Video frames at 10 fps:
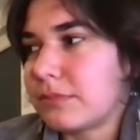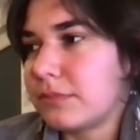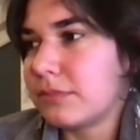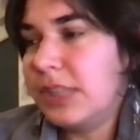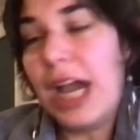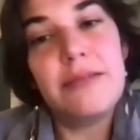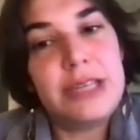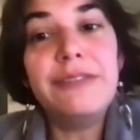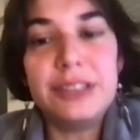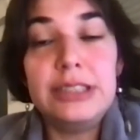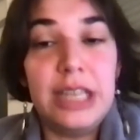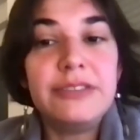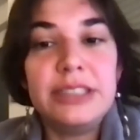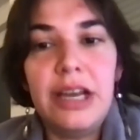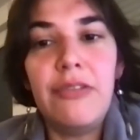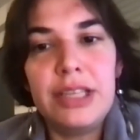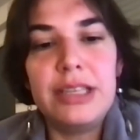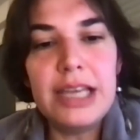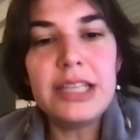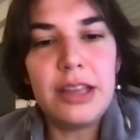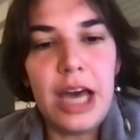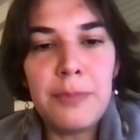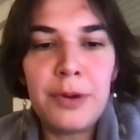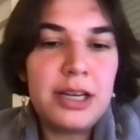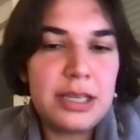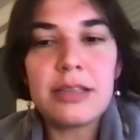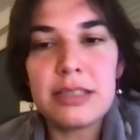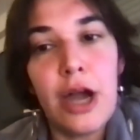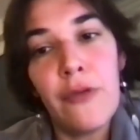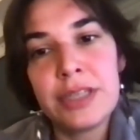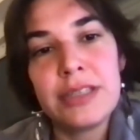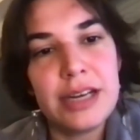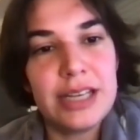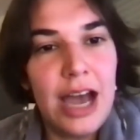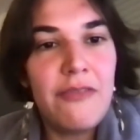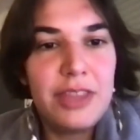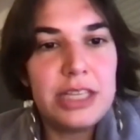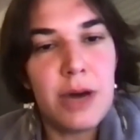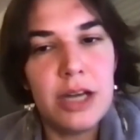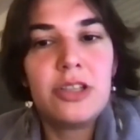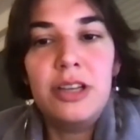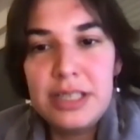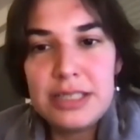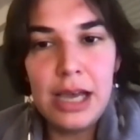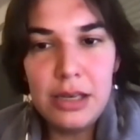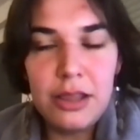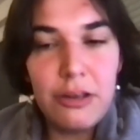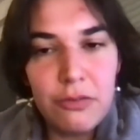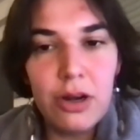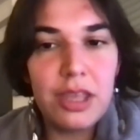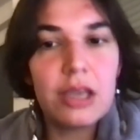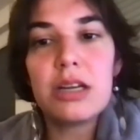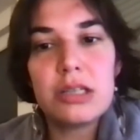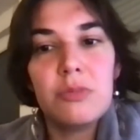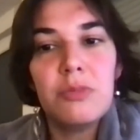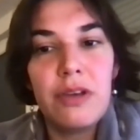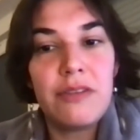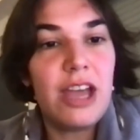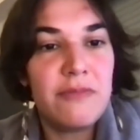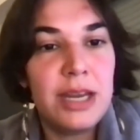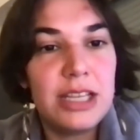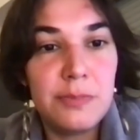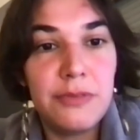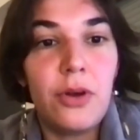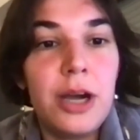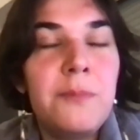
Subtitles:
Yeah, definitely yes on that part. And Delft didn't have this modular design, and therefore they couldn't remove it 5 minutes before.